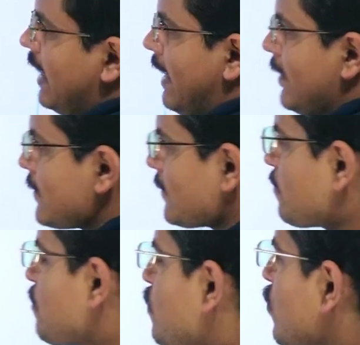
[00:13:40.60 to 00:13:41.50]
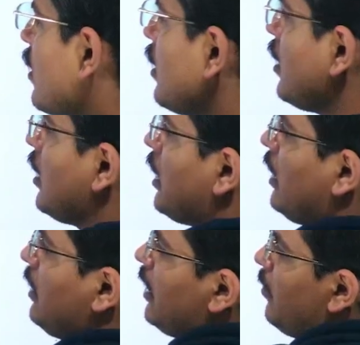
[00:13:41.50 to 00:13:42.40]
here is,
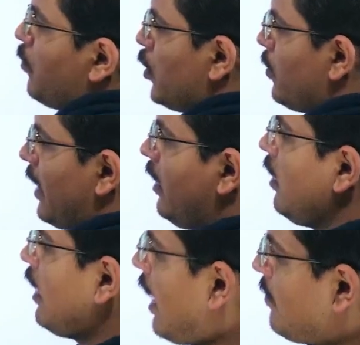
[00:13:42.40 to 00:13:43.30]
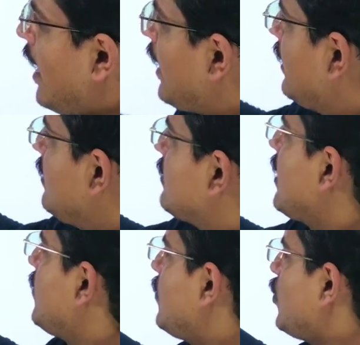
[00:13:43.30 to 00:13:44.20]
in the input panel, I'm adding the
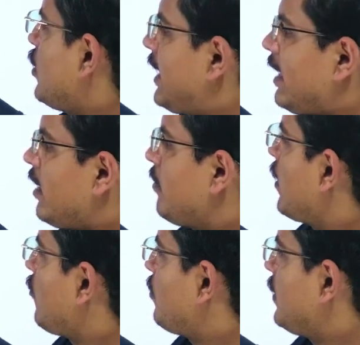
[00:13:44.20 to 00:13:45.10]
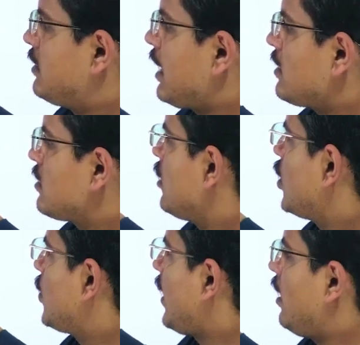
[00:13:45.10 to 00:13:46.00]
same input, 10 number of pizzas,
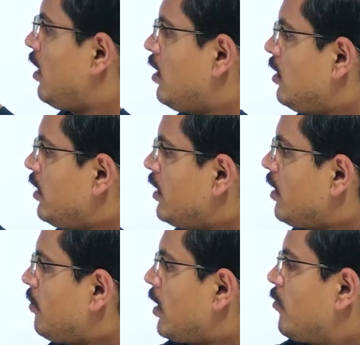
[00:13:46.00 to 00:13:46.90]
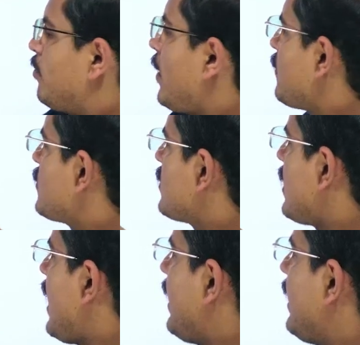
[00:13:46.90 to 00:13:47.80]
12 number of puffs,
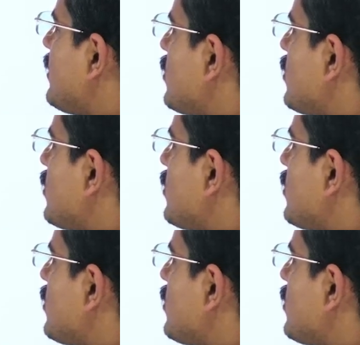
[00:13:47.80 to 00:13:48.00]
and let's